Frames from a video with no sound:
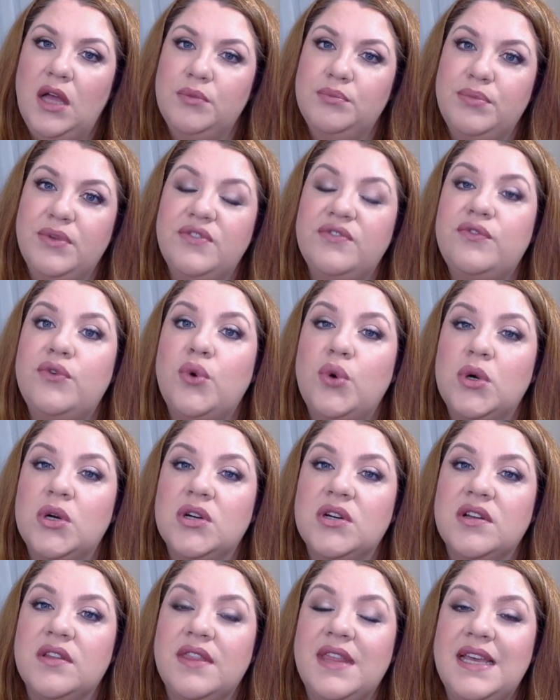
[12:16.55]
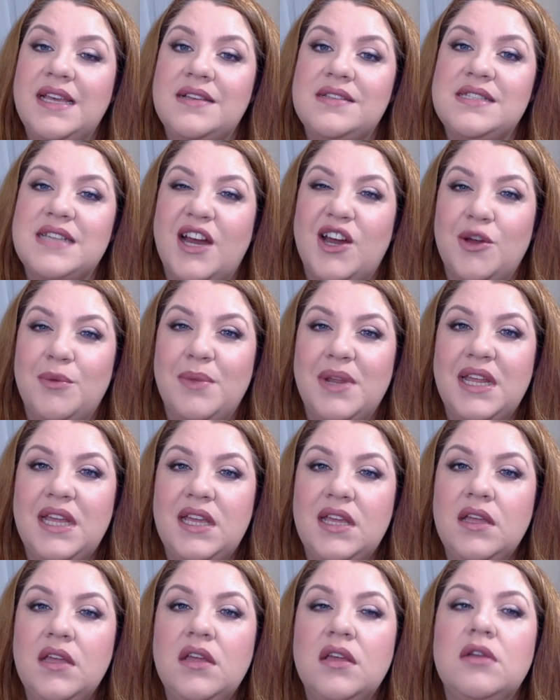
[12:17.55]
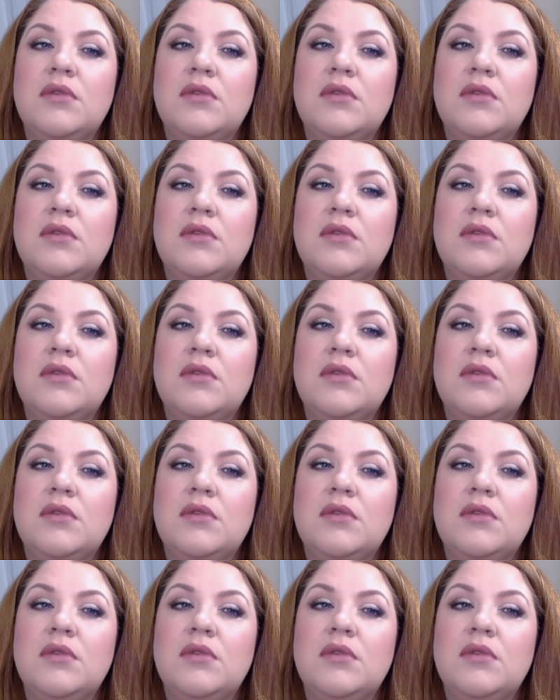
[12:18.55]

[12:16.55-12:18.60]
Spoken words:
before the ceremony,